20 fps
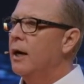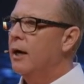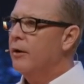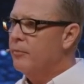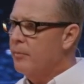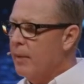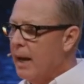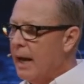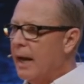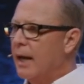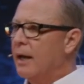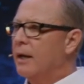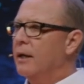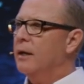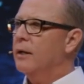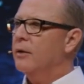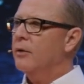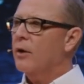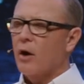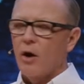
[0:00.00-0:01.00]
of
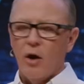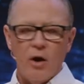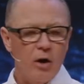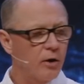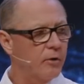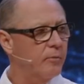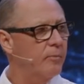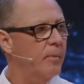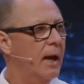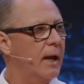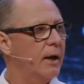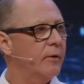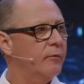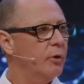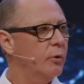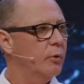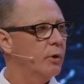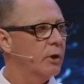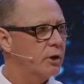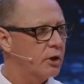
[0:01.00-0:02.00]
man, the heart of man,
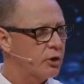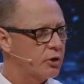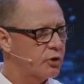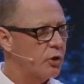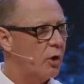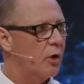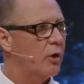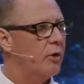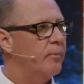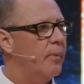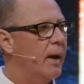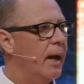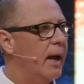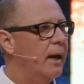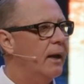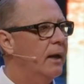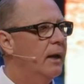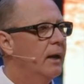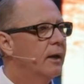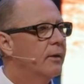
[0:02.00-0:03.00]
if you would, the soul of
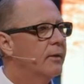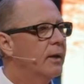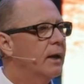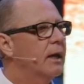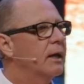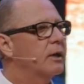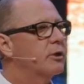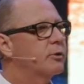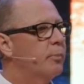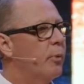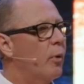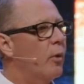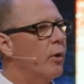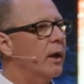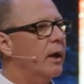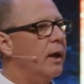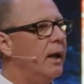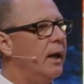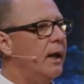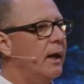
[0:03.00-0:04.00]
man that gets
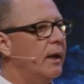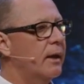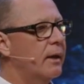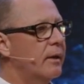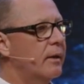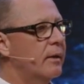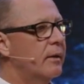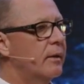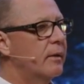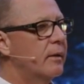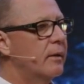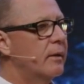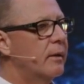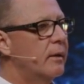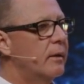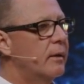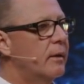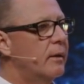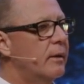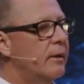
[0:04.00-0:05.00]
born again.
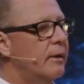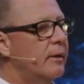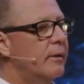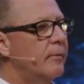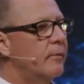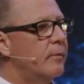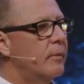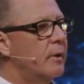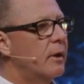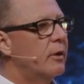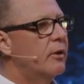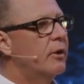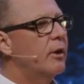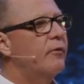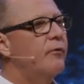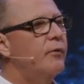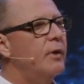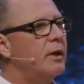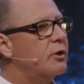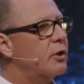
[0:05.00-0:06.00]

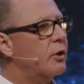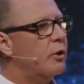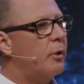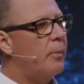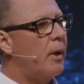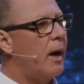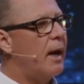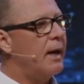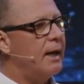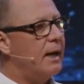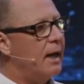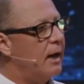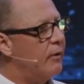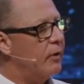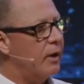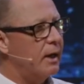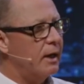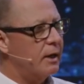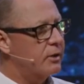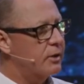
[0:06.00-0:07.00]
The physical body
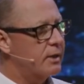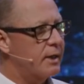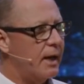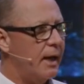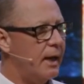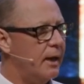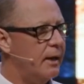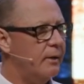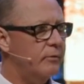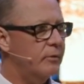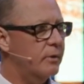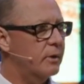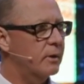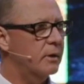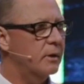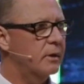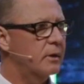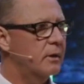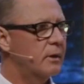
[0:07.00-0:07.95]
never gets saved.